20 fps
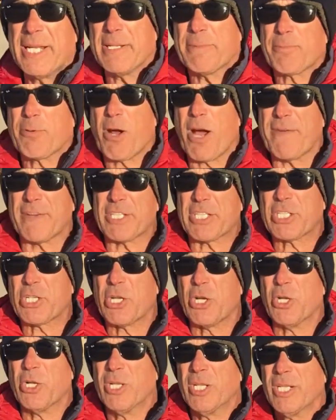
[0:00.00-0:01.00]
private
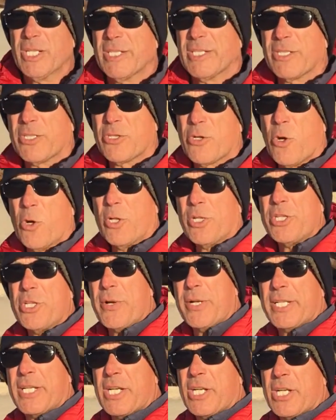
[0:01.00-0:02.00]
school called Newington